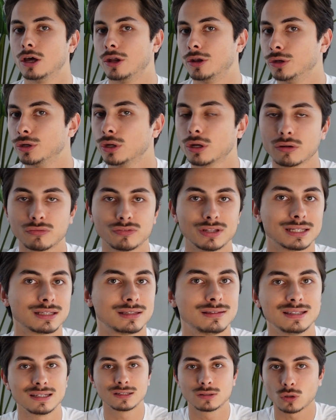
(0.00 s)
None of
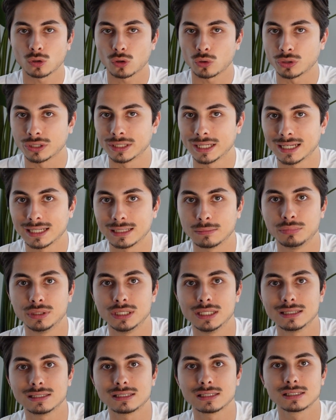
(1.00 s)
that TikTok organic
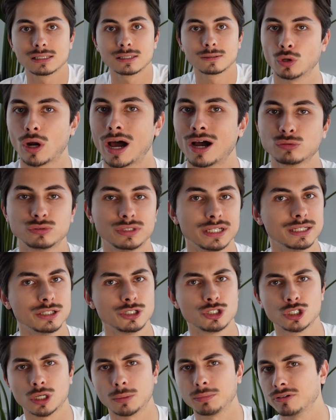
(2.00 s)
BS or outdated
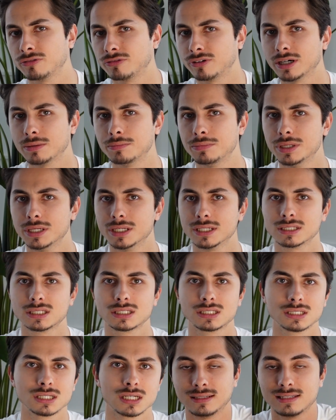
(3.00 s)
Shopify
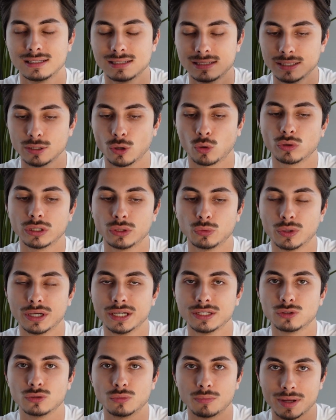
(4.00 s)
BS. This is the only
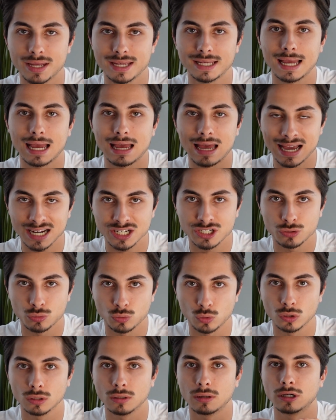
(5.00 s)
way to make
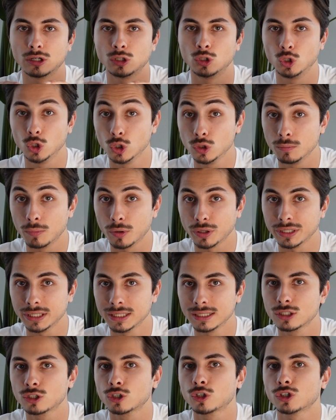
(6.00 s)
actual good
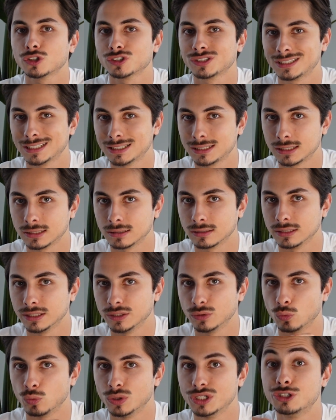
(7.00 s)
money
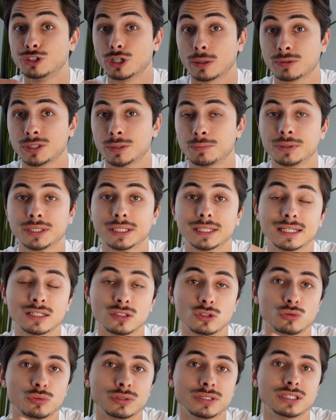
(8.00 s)
consistently with dropshipping
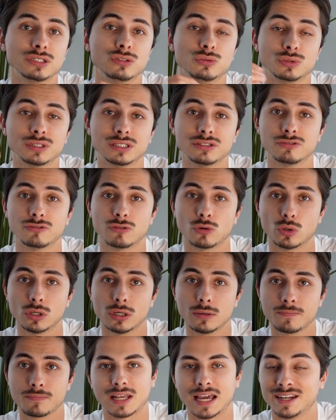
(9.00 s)
in 2024.
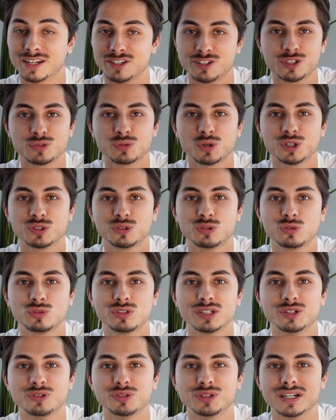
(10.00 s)
And I just wanted to
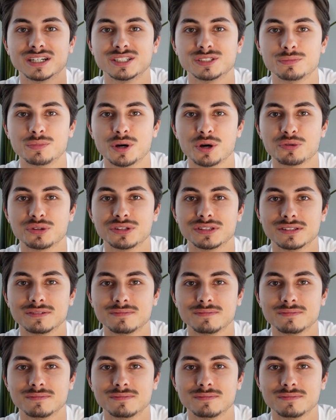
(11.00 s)
tell you guys about it.